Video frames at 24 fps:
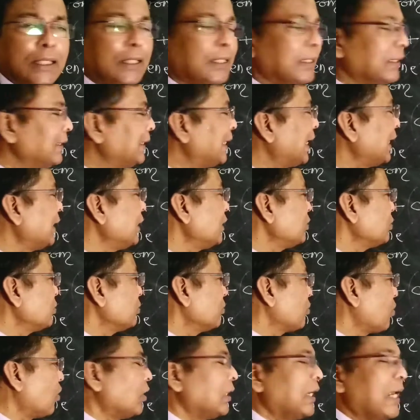that is
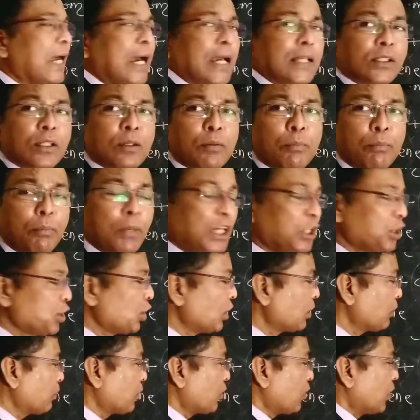called as major
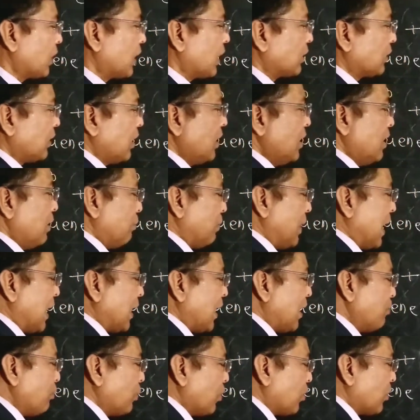product. Para
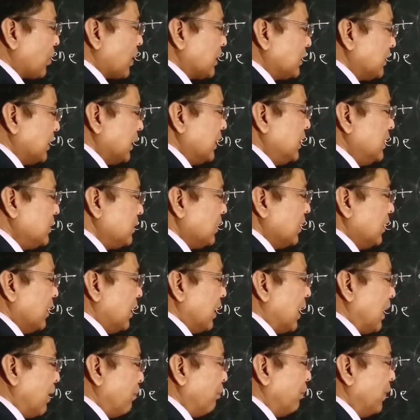product is a
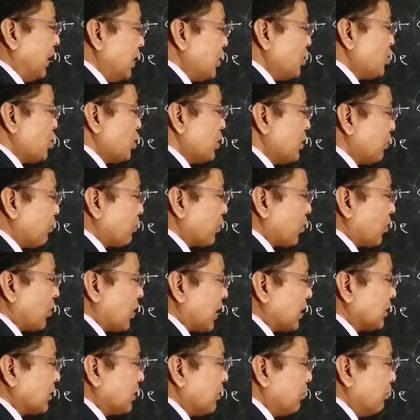major
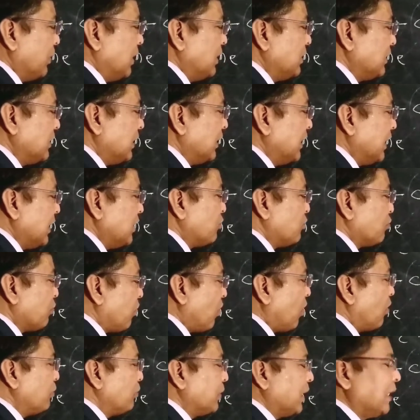product, means it is
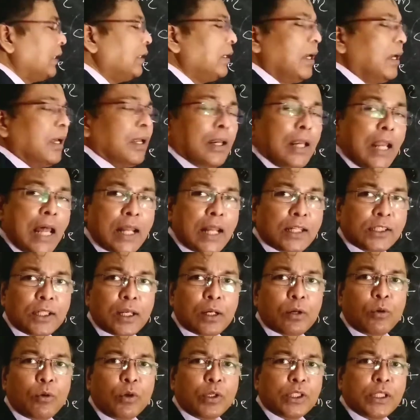formed in larger
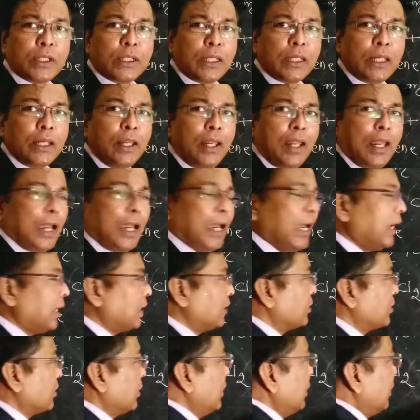quantity, and
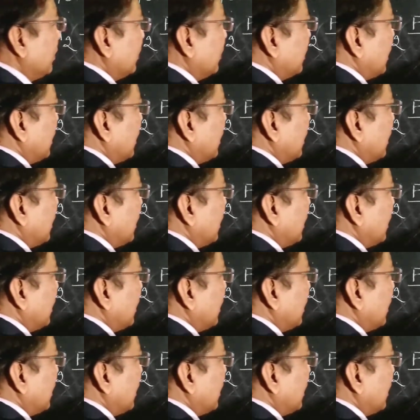the